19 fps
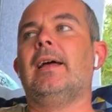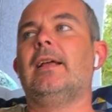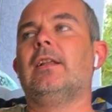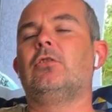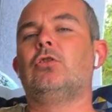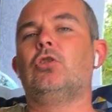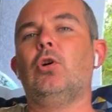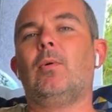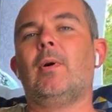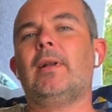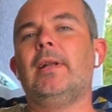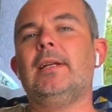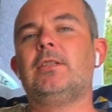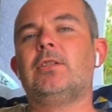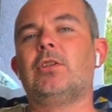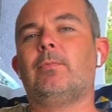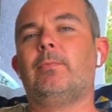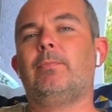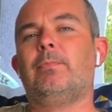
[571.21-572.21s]
do I need
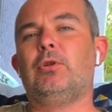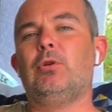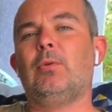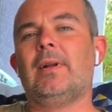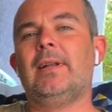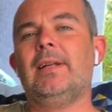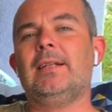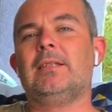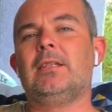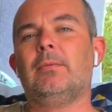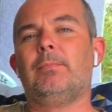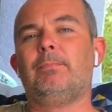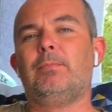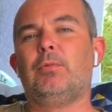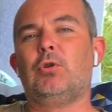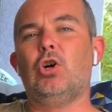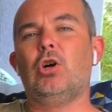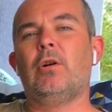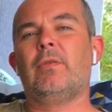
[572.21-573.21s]
to
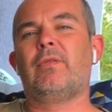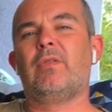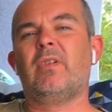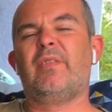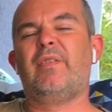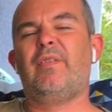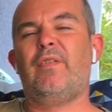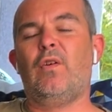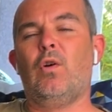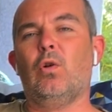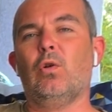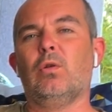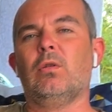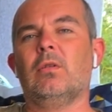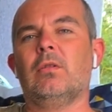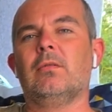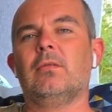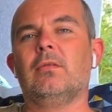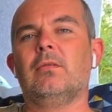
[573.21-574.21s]
go for a full
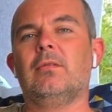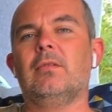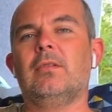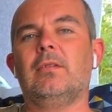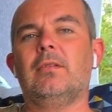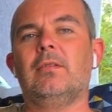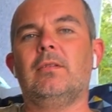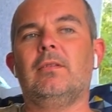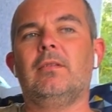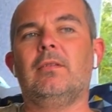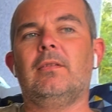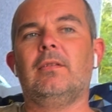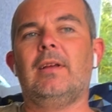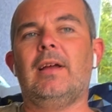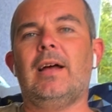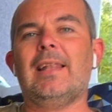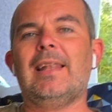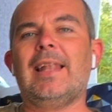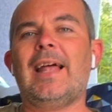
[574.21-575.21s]

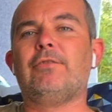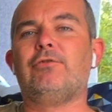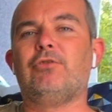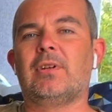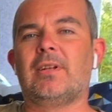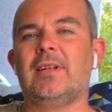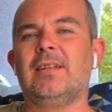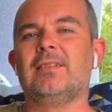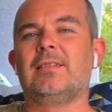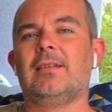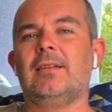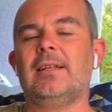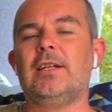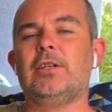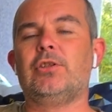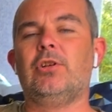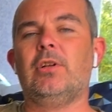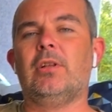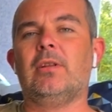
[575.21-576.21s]
electrical
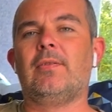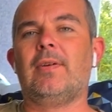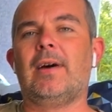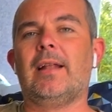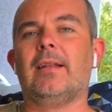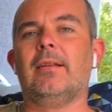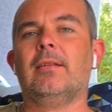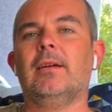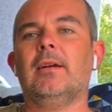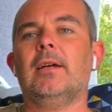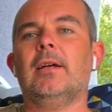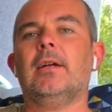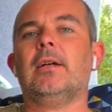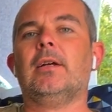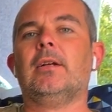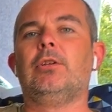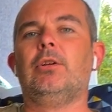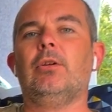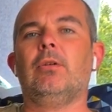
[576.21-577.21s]
installation in the van?
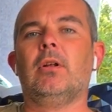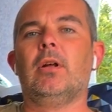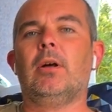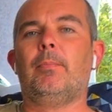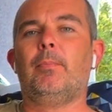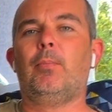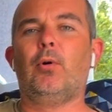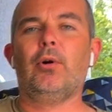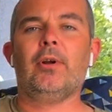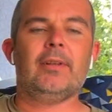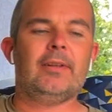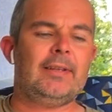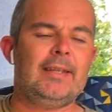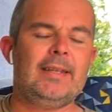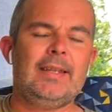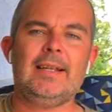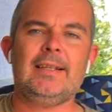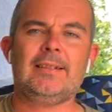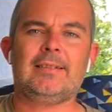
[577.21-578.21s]
Do you know, put
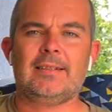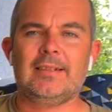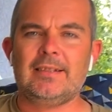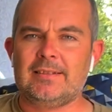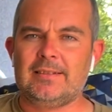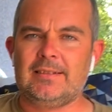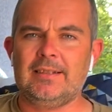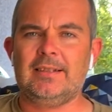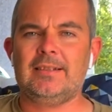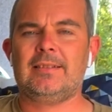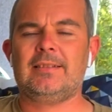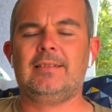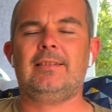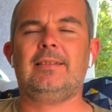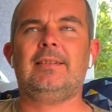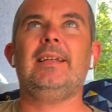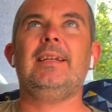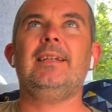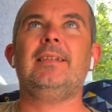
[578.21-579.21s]
DC to
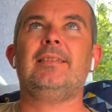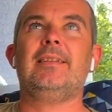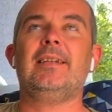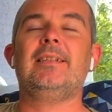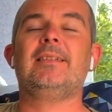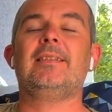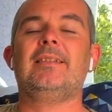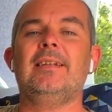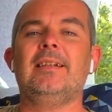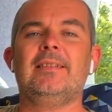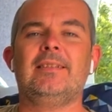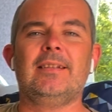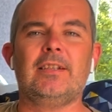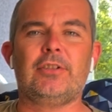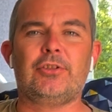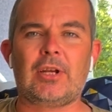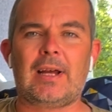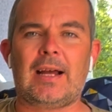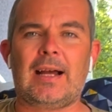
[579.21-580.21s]

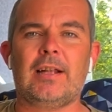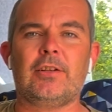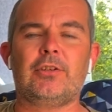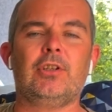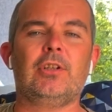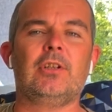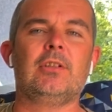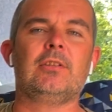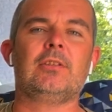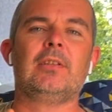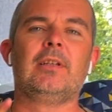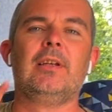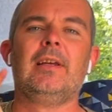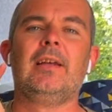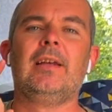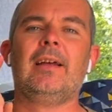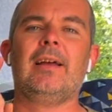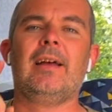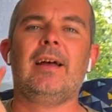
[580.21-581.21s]
DC chargers,
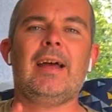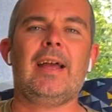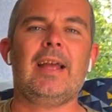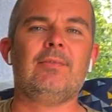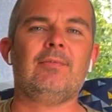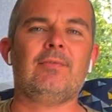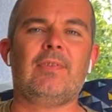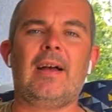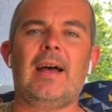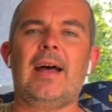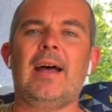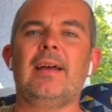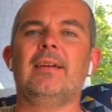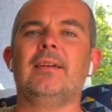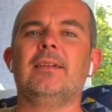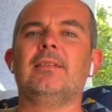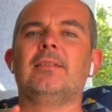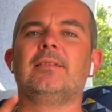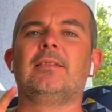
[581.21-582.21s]

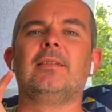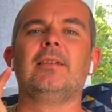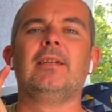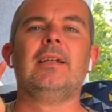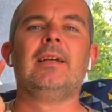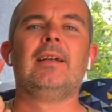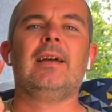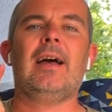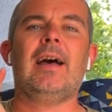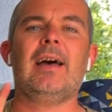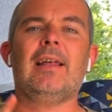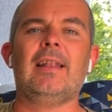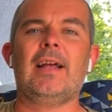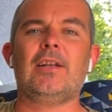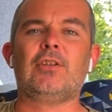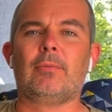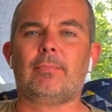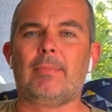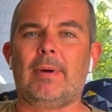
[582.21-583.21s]
inverters,
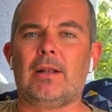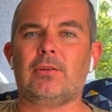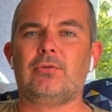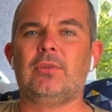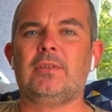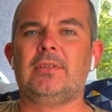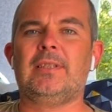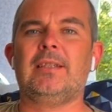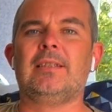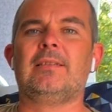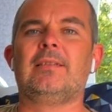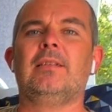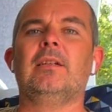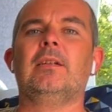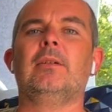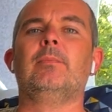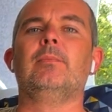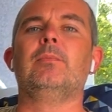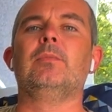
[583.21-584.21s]
leisure battery
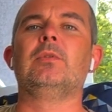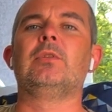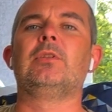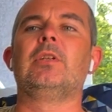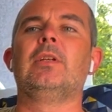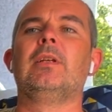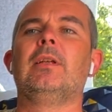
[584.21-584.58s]
systems,